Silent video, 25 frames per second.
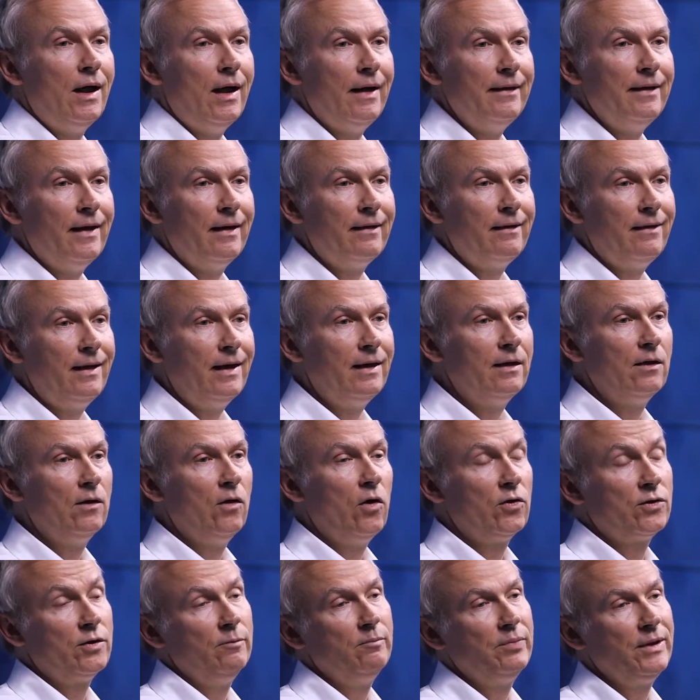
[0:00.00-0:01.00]
And I think a
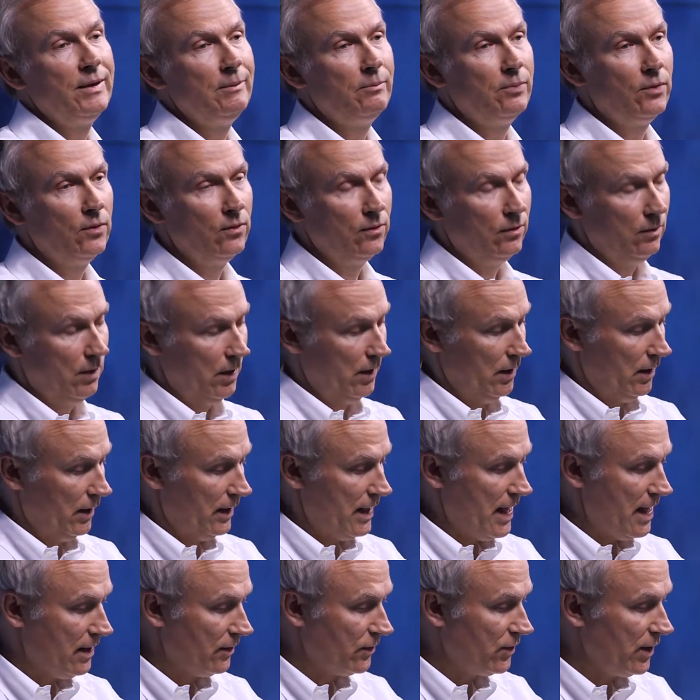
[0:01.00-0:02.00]
lot of people now